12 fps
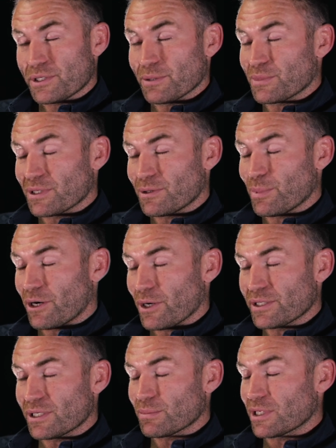it seemed to, the better
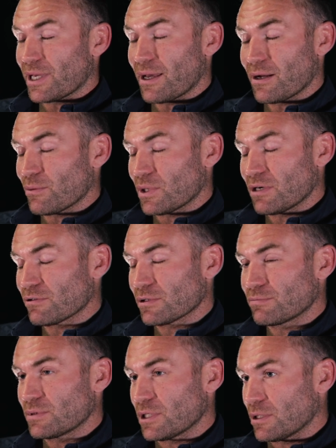I seemed to get at
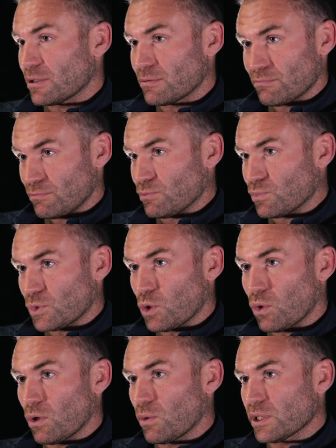whatever the
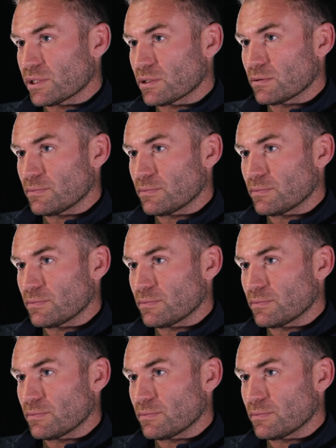goal was.